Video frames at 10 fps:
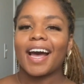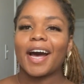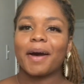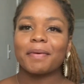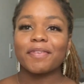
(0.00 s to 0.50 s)

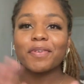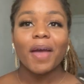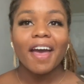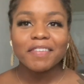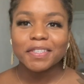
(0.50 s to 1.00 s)
If you
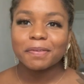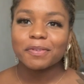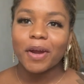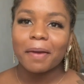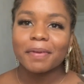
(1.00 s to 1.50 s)
haven't
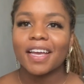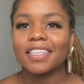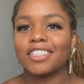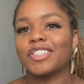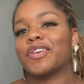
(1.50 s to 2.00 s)
subscribed yet
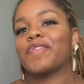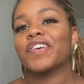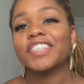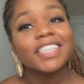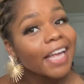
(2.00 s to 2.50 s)
and this is your
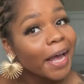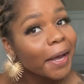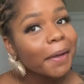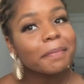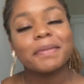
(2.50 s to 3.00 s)
first
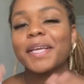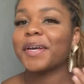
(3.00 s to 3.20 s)
time,